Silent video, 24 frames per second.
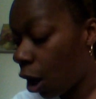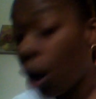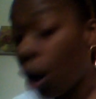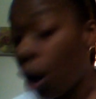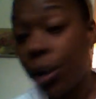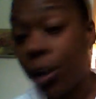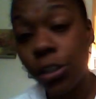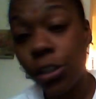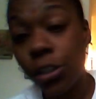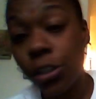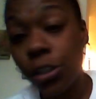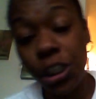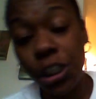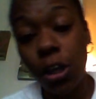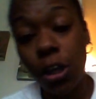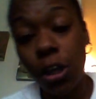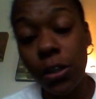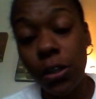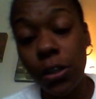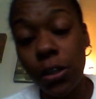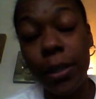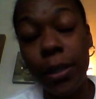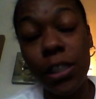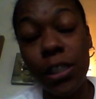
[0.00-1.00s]
also, she
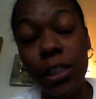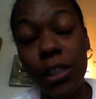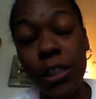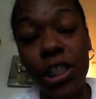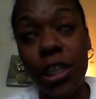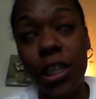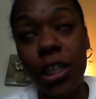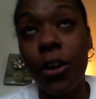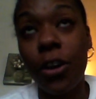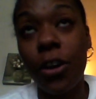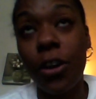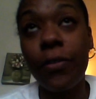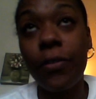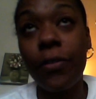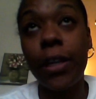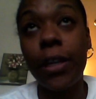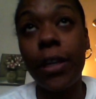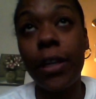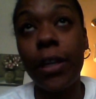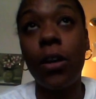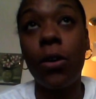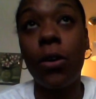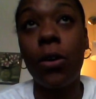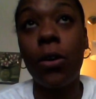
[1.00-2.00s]
also mentioned in her
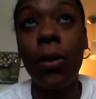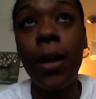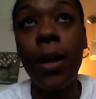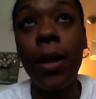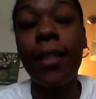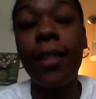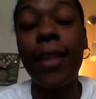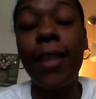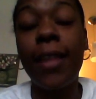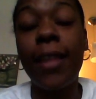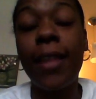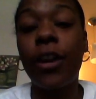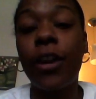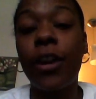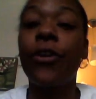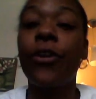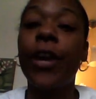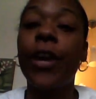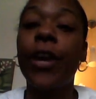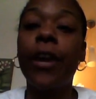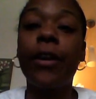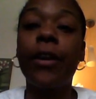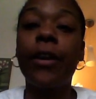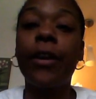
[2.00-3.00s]
video that in
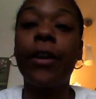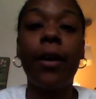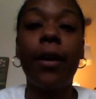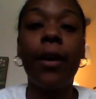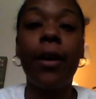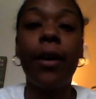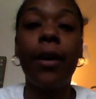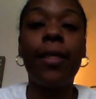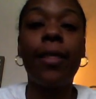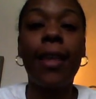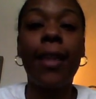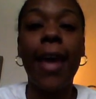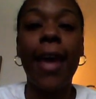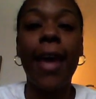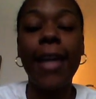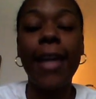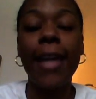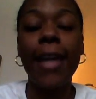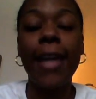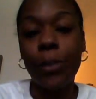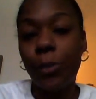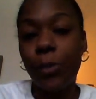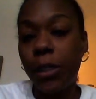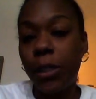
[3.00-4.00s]
her area they
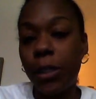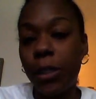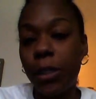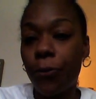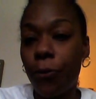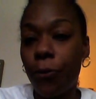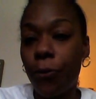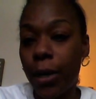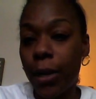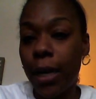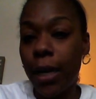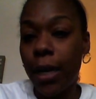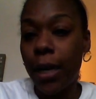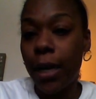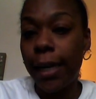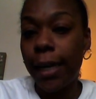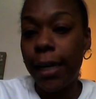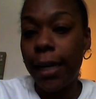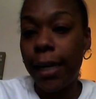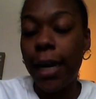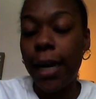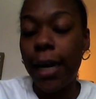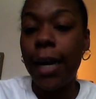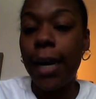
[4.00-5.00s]
had gypsies for forty nine
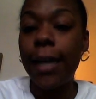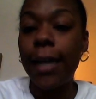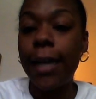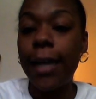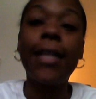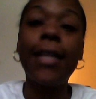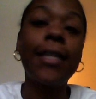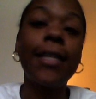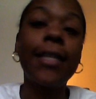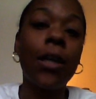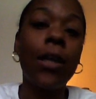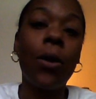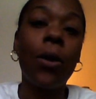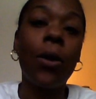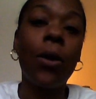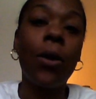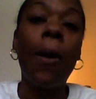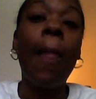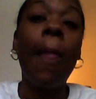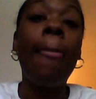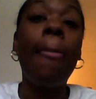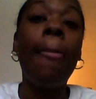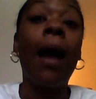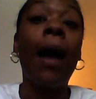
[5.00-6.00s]
ninety nine, and
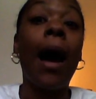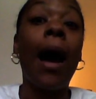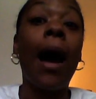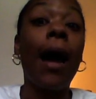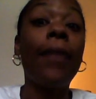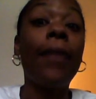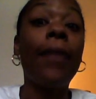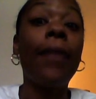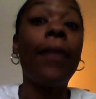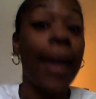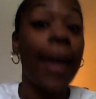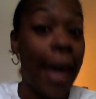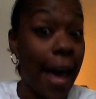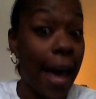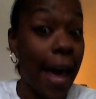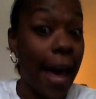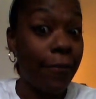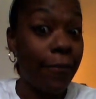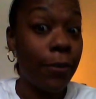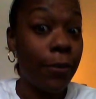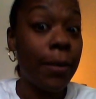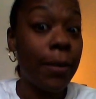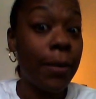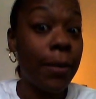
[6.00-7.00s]
so they
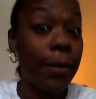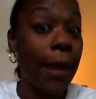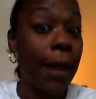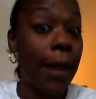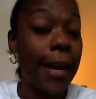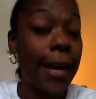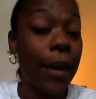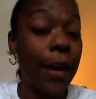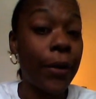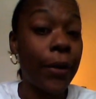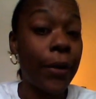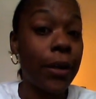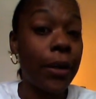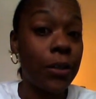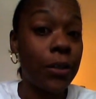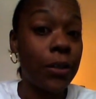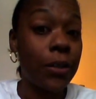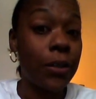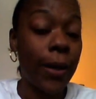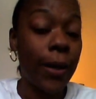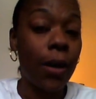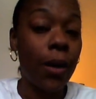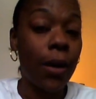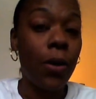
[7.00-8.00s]
have them in my area
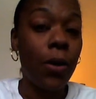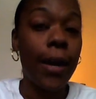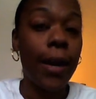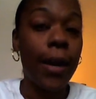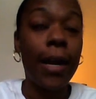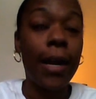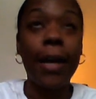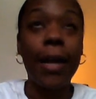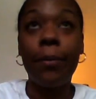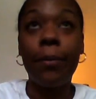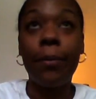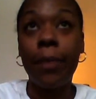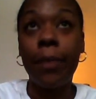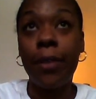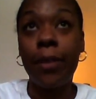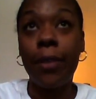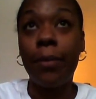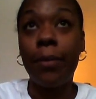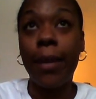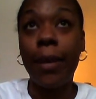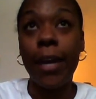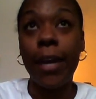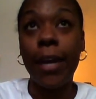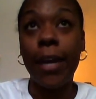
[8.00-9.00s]
as well. And I am in
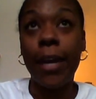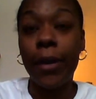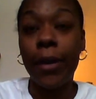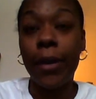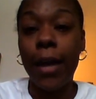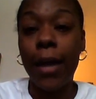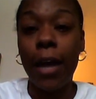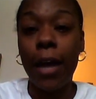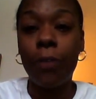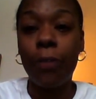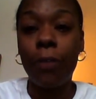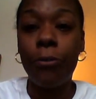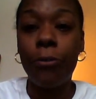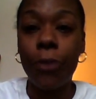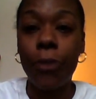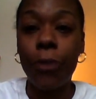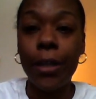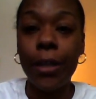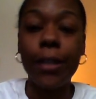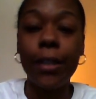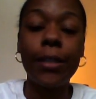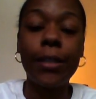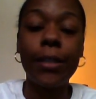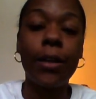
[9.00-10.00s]
the Bay Area,
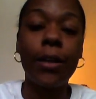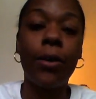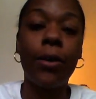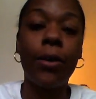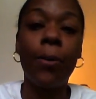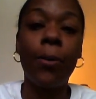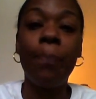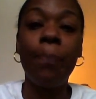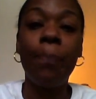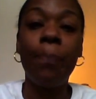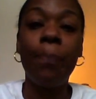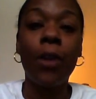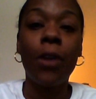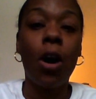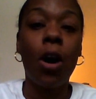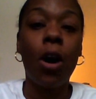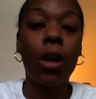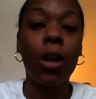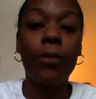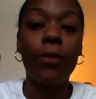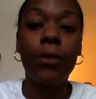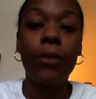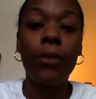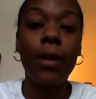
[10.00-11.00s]
California, so
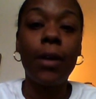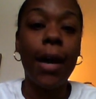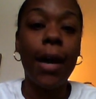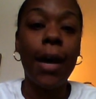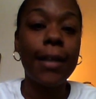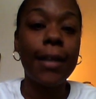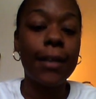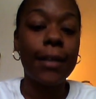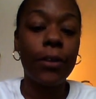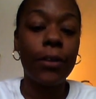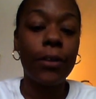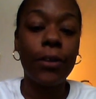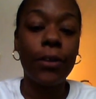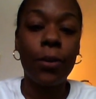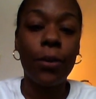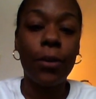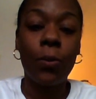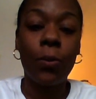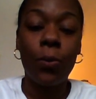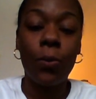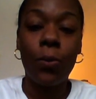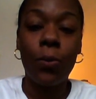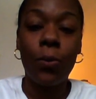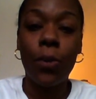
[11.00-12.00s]
all of you guys out
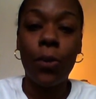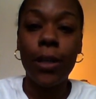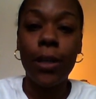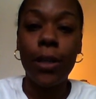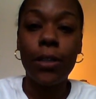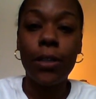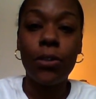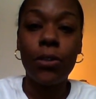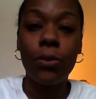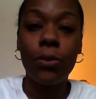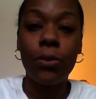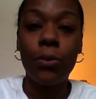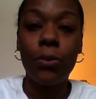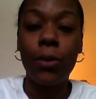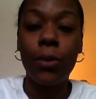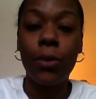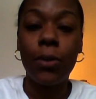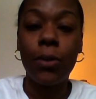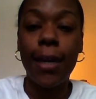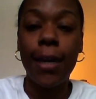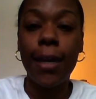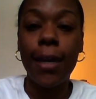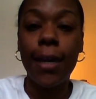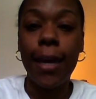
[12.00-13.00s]
there wanting to
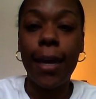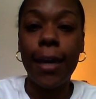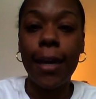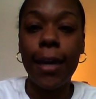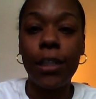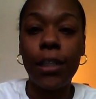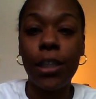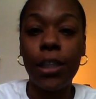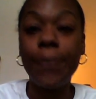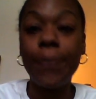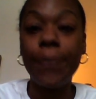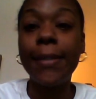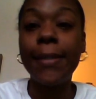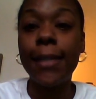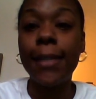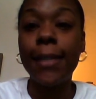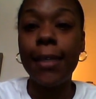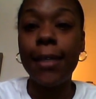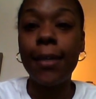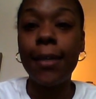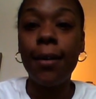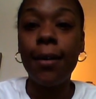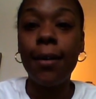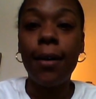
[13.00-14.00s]
get a
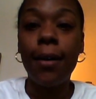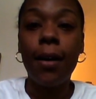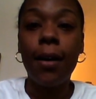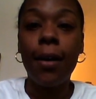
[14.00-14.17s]
gypsy